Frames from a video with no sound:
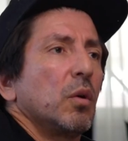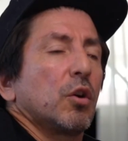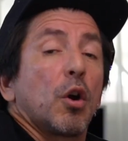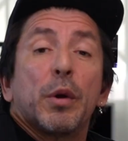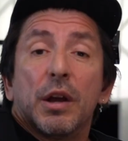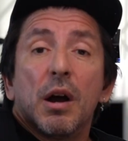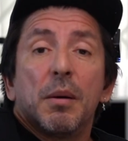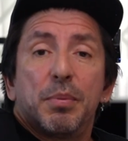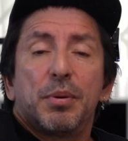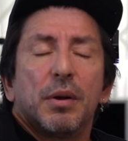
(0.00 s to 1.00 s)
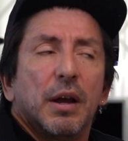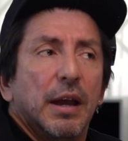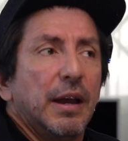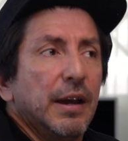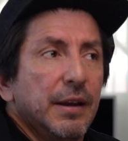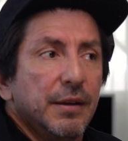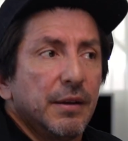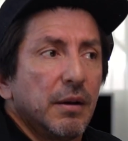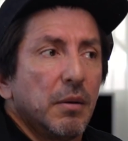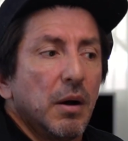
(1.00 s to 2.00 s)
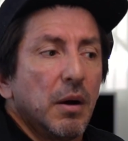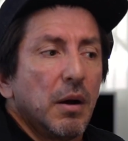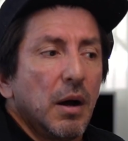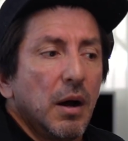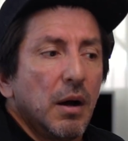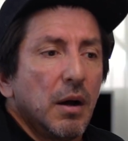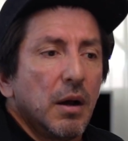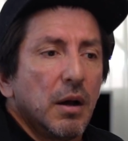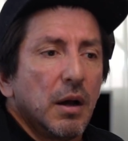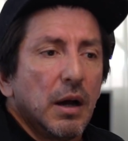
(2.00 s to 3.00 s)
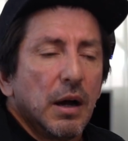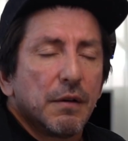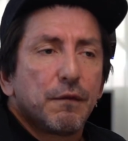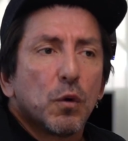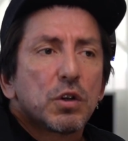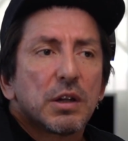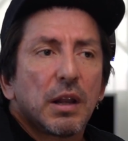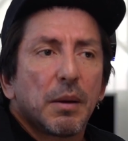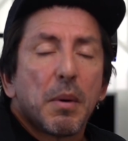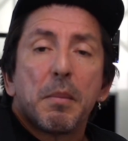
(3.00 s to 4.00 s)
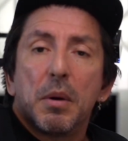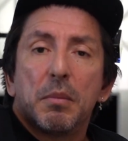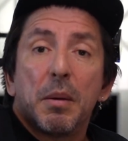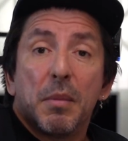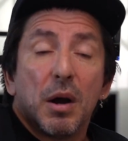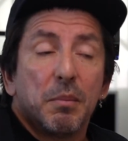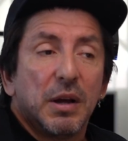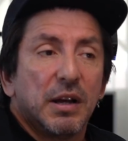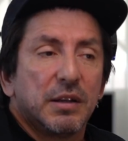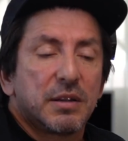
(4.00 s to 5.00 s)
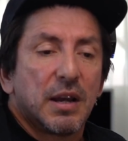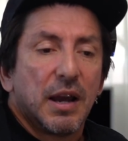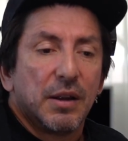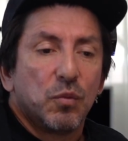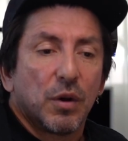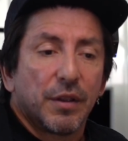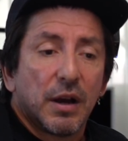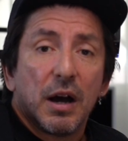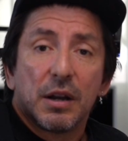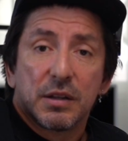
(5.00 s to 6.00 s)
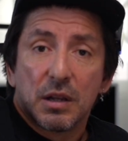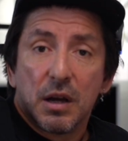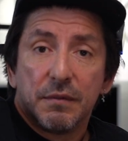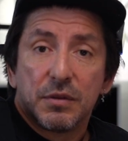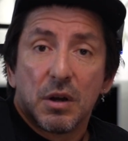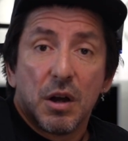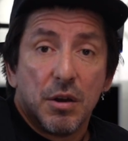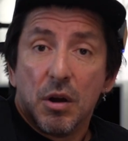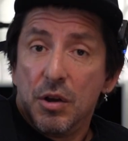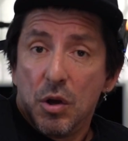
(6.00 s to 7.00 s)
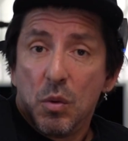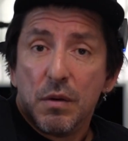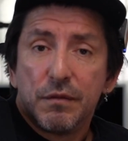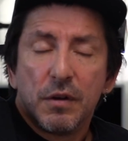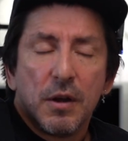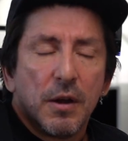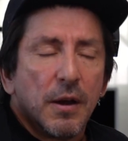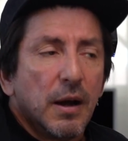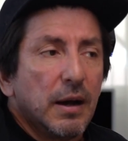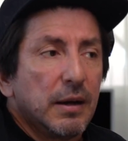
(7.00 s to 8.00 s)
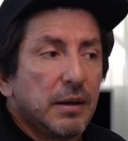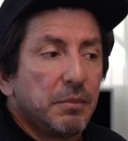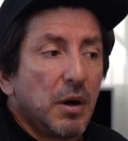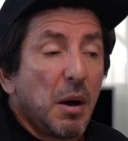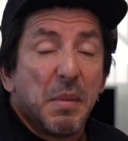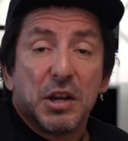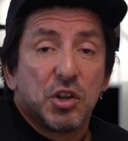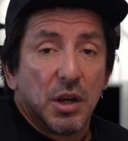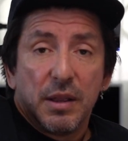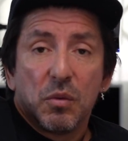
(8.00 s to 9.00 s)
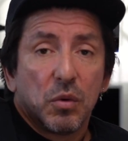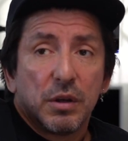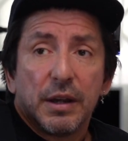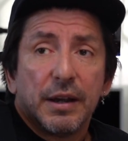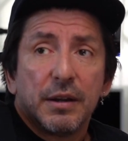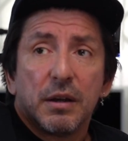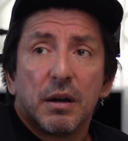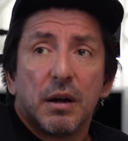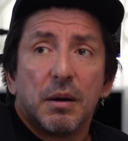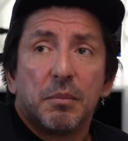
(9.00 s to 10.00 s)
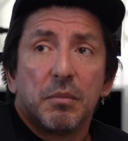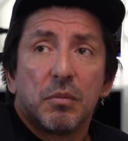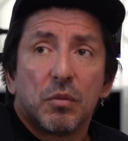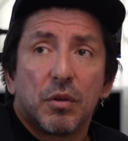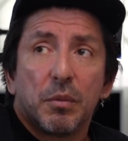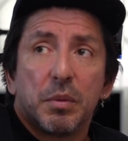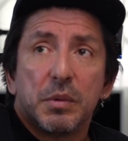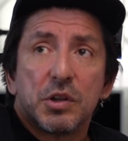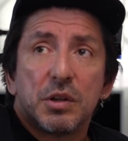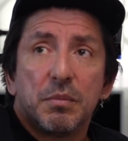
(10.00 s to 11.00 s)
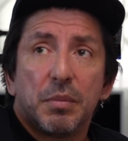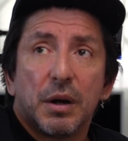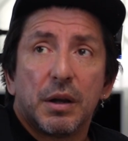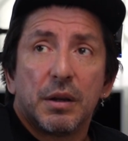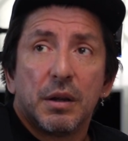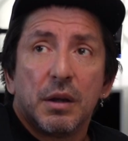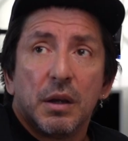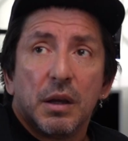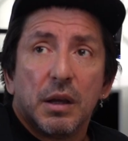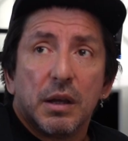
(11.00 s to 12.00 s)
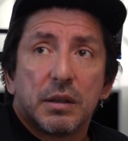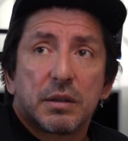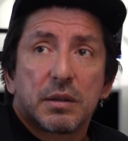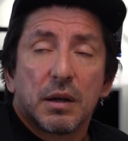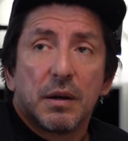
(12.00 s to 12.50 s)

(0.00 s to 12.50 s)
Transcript: growing up. And unfortunately, like my mom has had one of the hardest lives I know of. I may share that one day with her permission, but it's